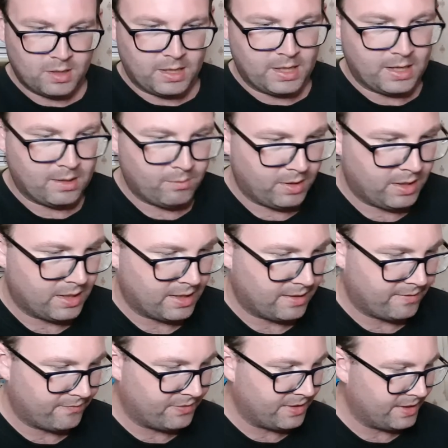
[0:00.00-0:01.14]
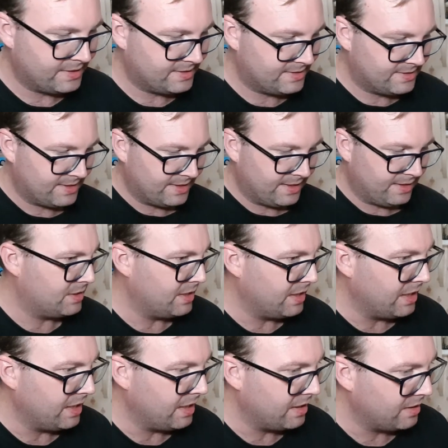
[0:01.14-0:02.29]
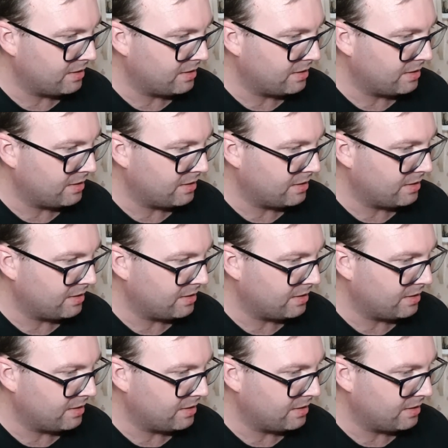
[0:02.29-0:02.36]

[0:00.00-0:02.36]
and we have this thing the